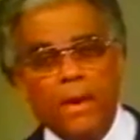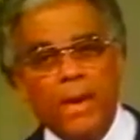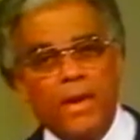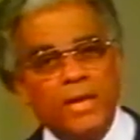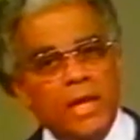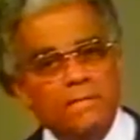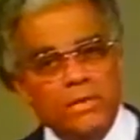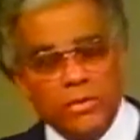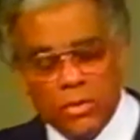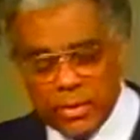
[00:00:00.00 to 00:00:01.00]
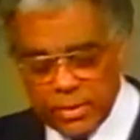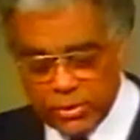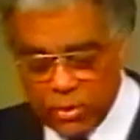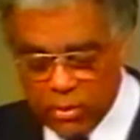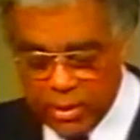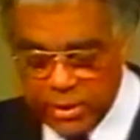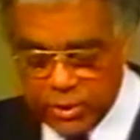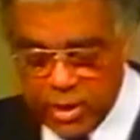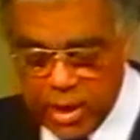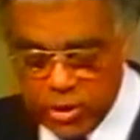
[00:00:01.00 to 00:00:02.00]
And even during this early
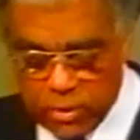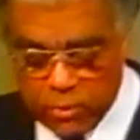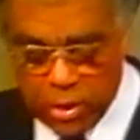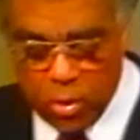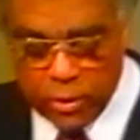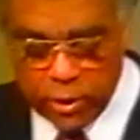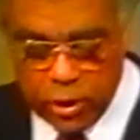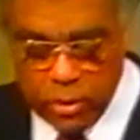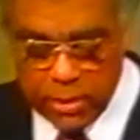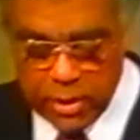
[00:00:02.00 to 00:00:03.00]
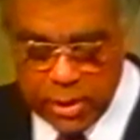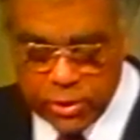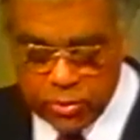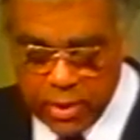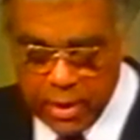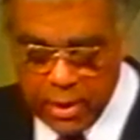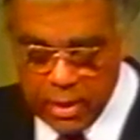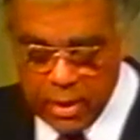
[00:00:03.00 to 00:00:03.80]
stage of recorded human history,